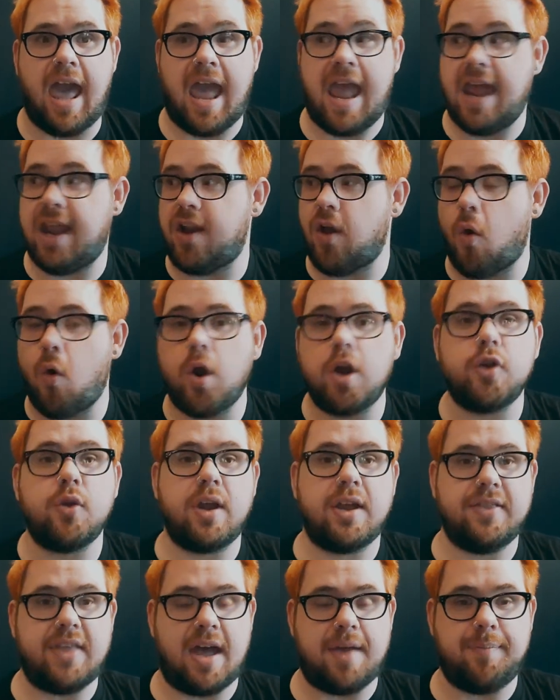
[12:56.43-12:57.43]
And
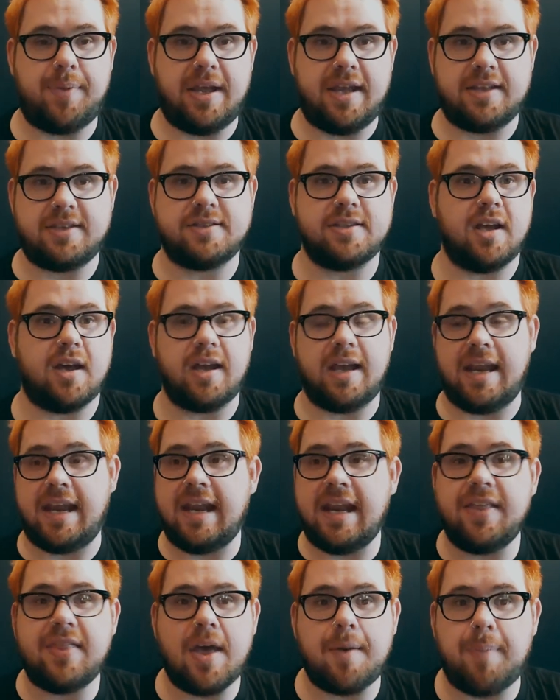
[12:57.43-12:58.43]
ordering that pizza,
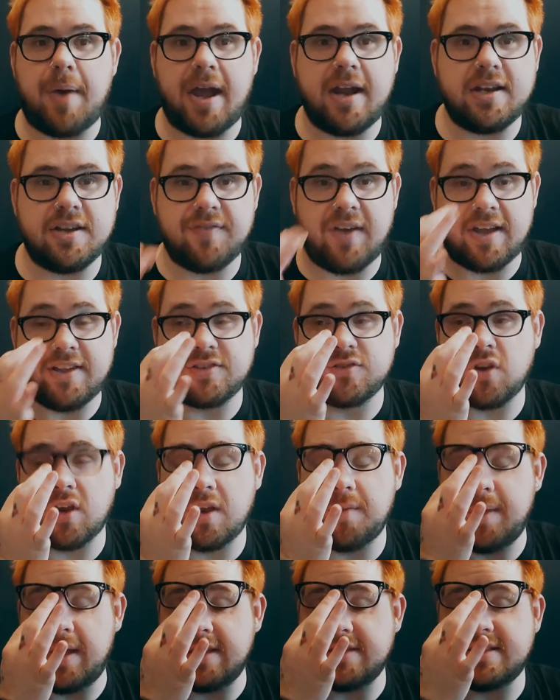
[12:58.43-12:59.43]
eating that pint of ice
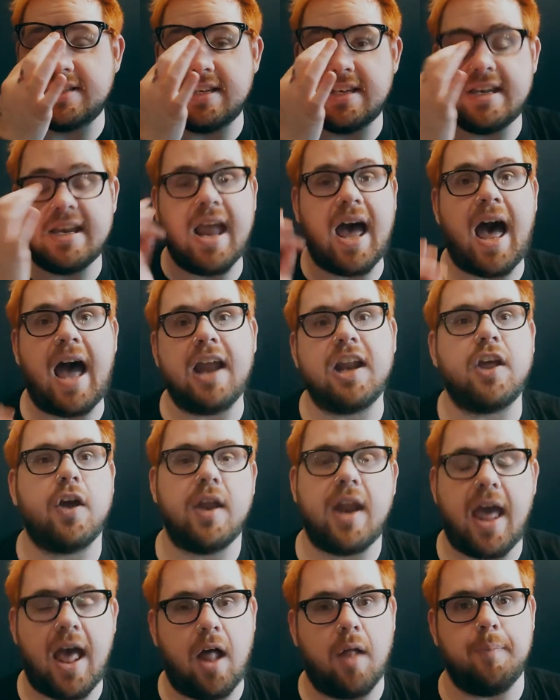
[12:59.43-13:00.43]
cream is not
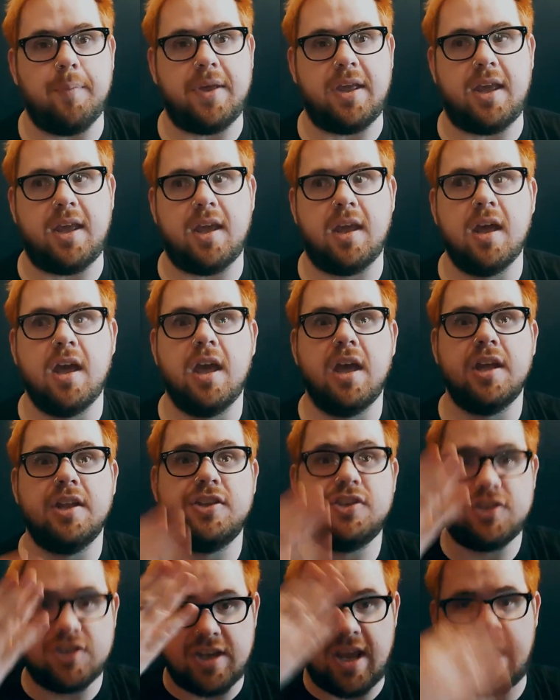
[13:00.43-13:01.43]
going to help me
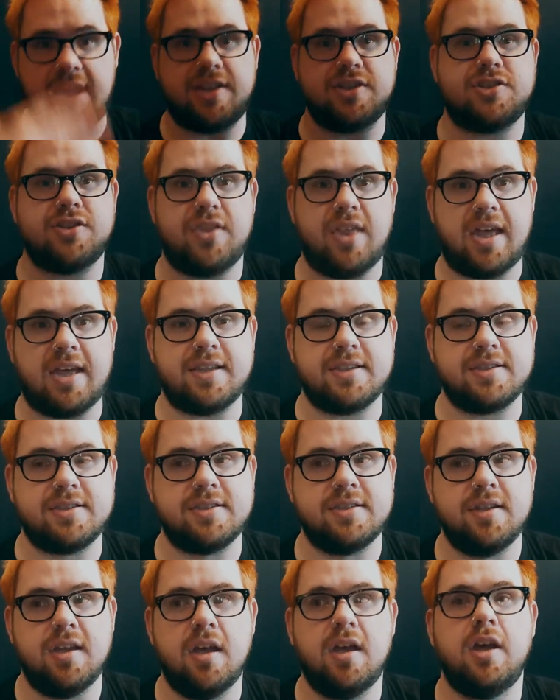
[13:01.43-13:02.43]
change
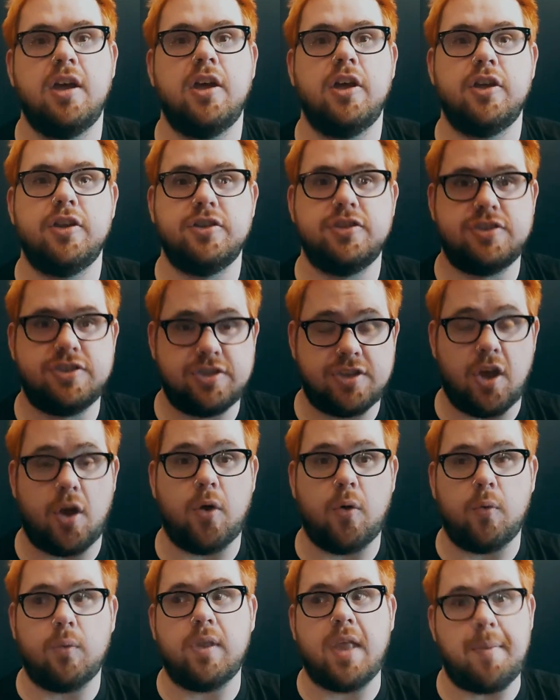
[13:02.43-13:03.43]
this.
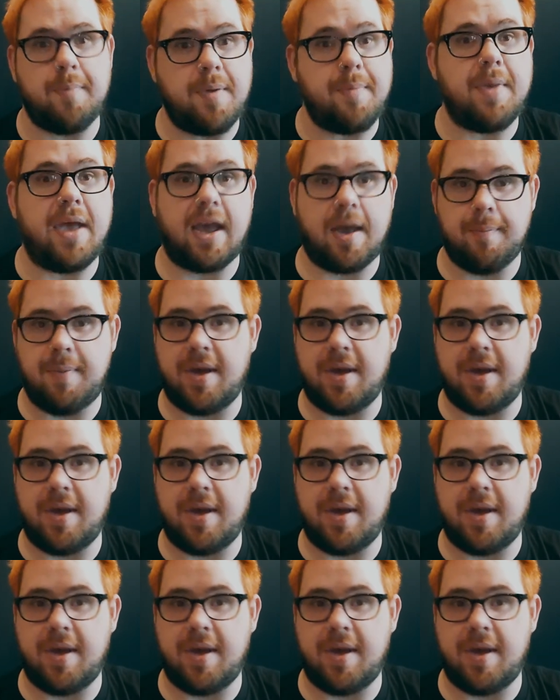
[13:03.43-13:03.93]
So let me make